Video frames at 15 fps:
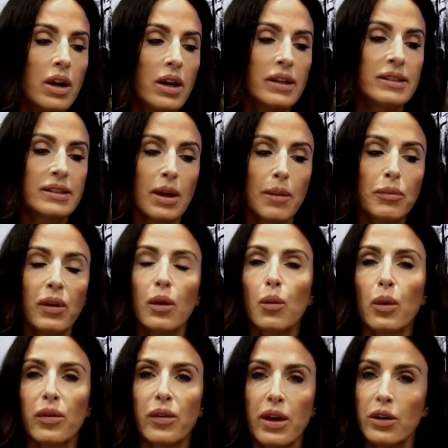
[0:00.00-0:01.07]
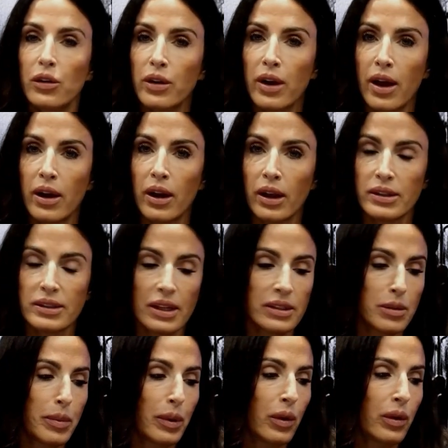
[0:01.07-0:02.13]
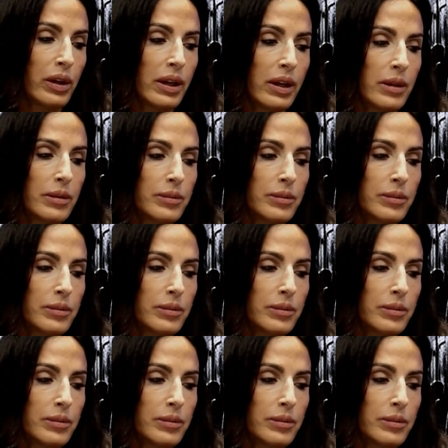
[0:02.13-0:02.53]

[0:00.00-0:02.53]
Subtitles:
something with internet accessibility.